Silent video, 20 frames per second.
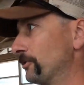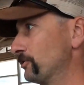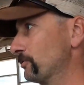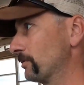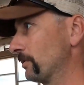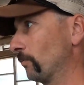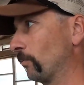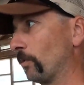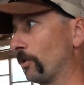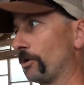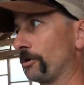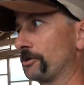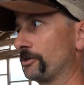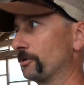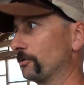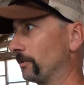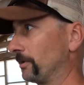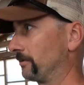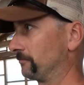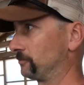you can work.
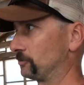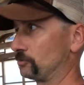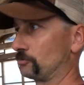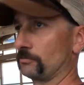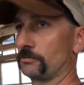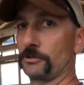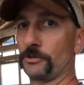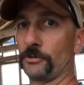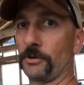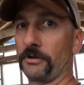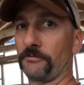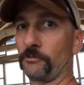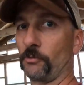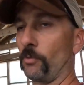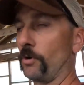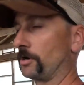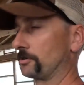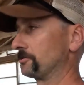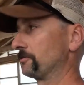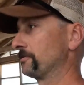You don't have to
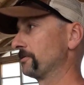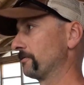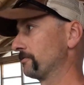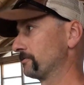walk to the